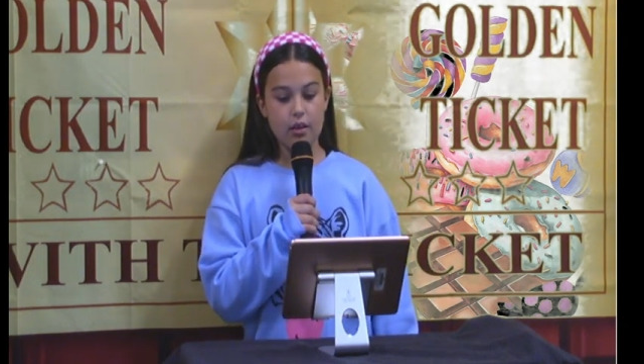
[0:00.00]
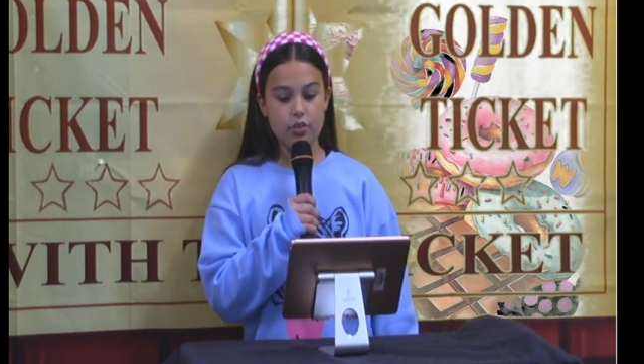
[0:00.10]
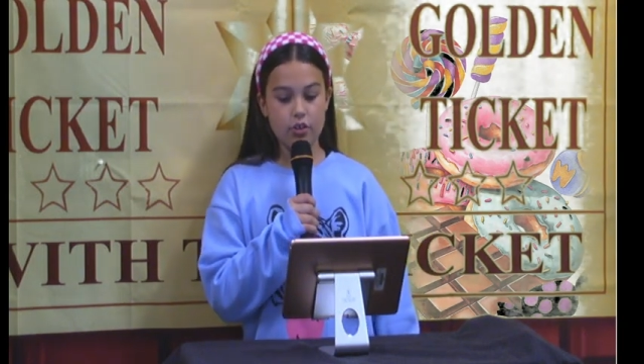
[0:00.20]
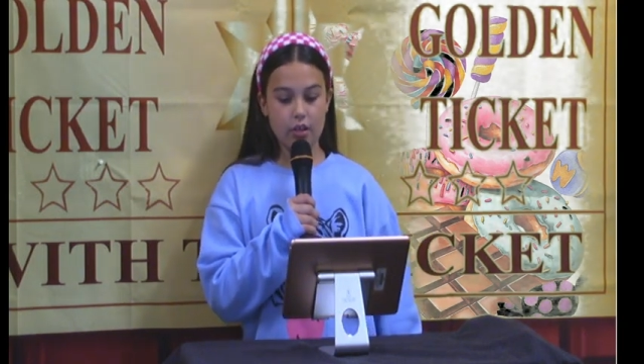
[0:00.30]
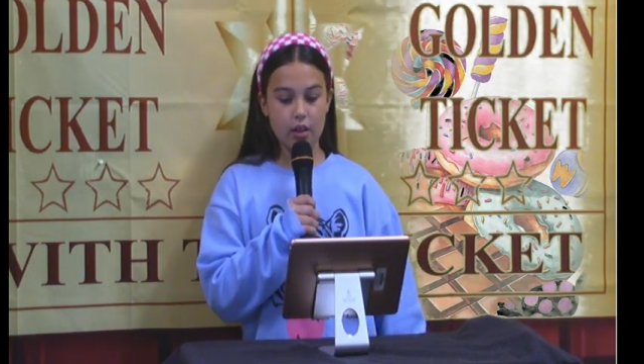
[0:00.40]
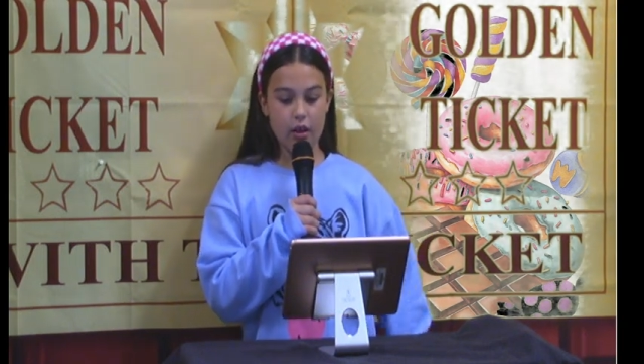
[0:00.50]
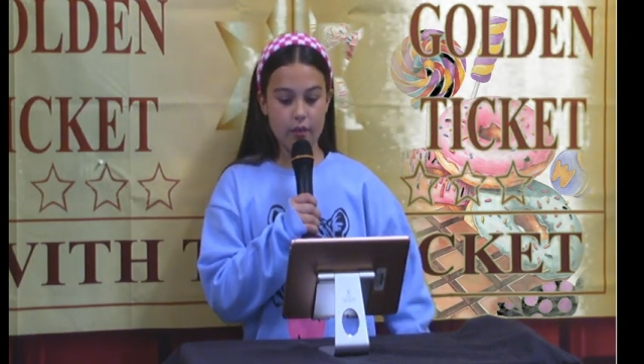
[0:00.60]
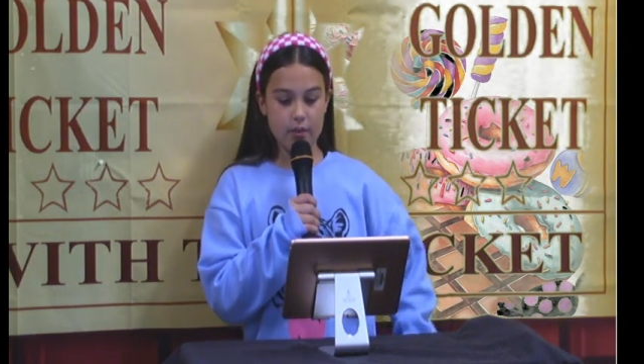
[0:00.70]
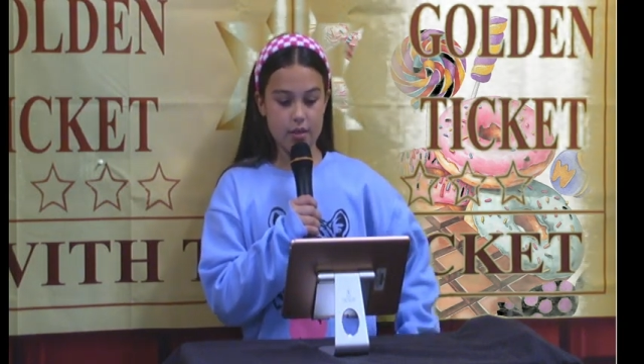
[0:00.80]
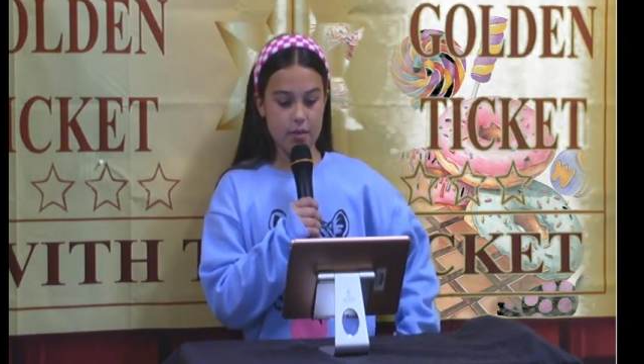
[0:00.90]
She
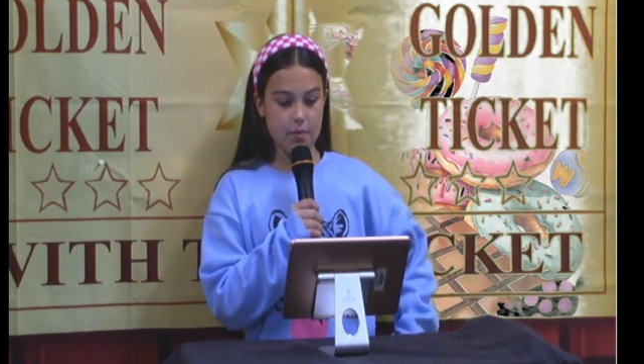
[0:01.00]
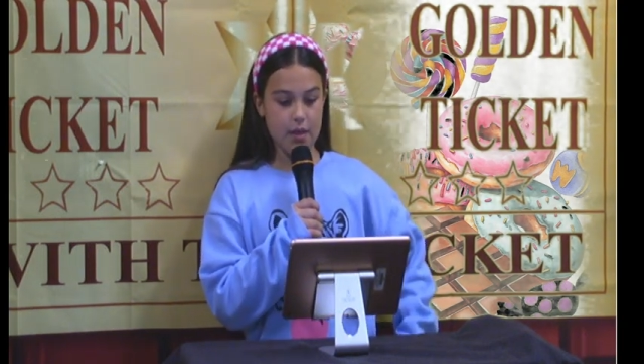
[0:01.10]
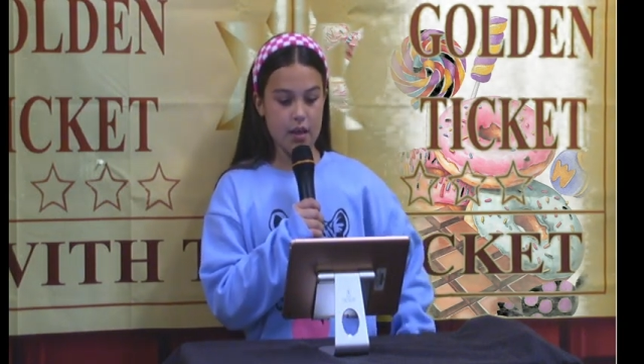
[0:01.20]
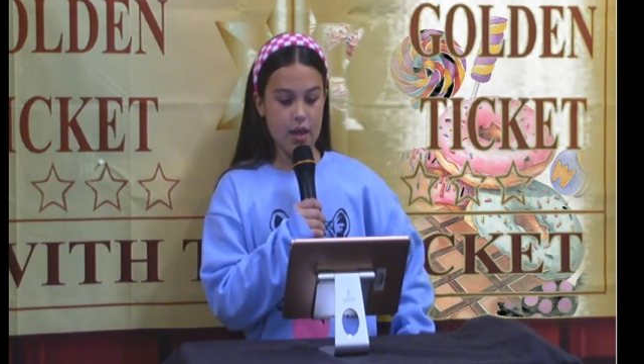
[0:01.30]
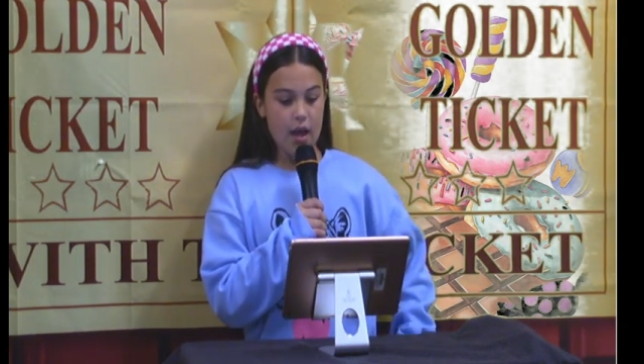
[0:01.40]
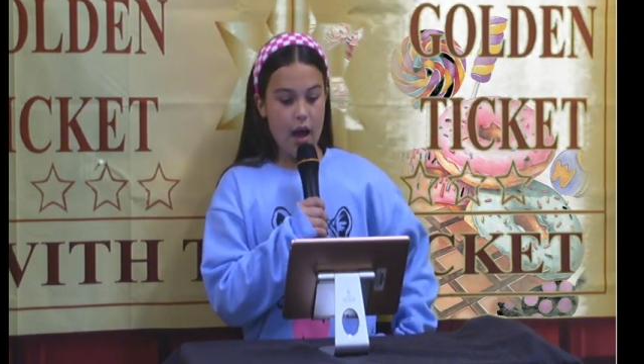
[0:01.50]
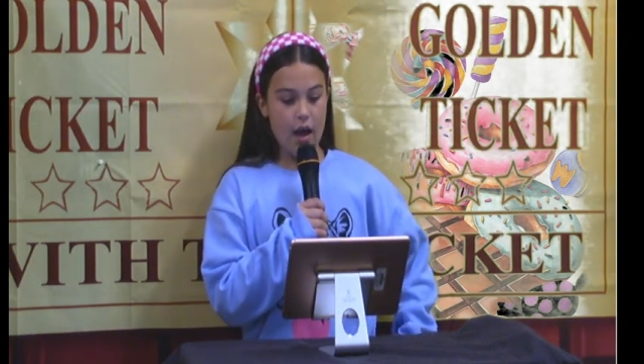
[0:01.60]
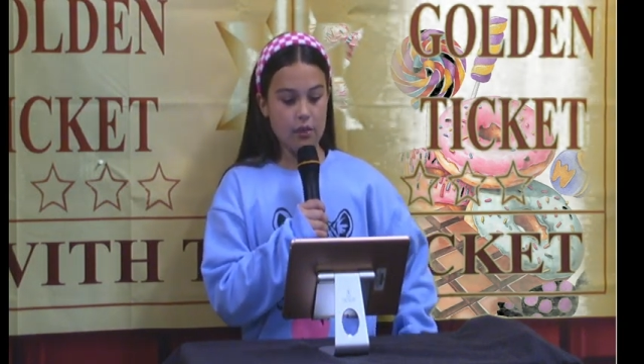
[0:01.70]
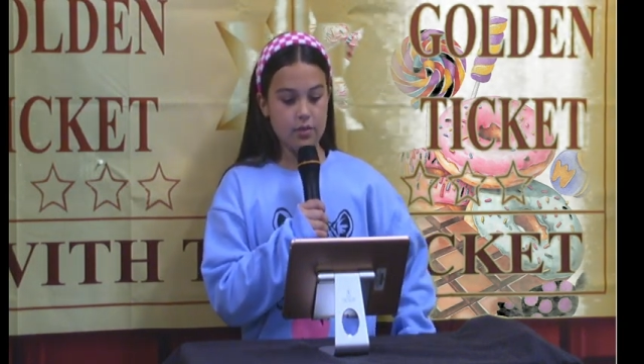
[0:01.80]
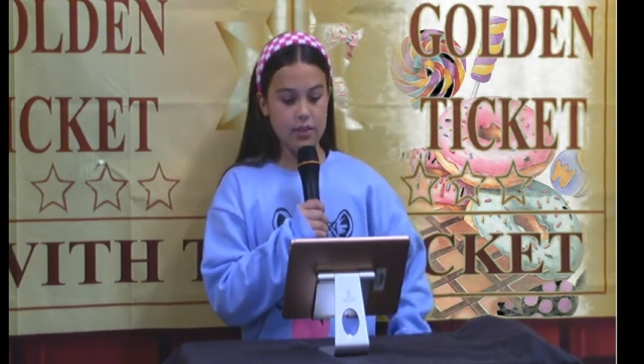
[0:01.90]
loves to be
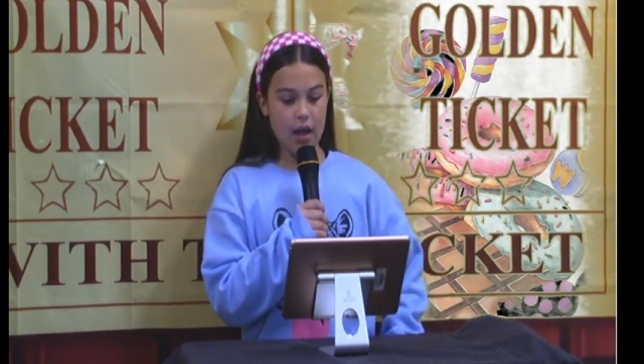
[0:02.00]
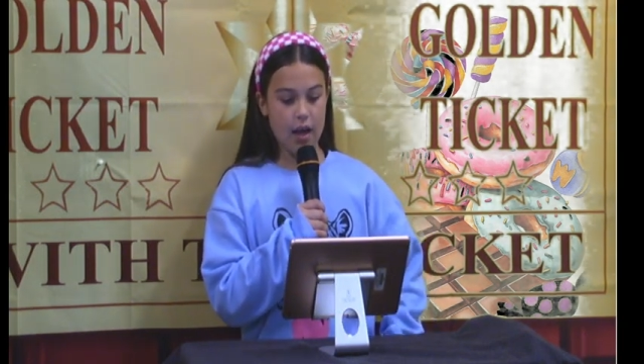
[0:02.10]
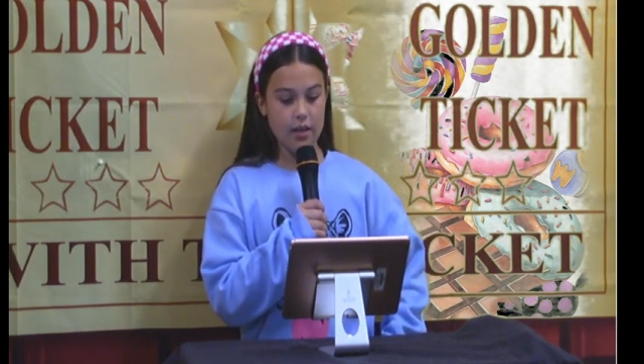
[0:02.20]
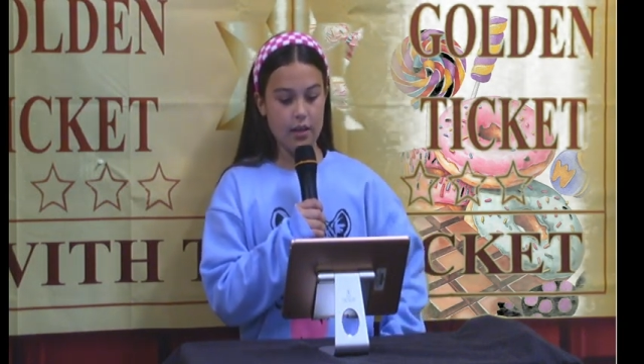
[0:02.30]
outside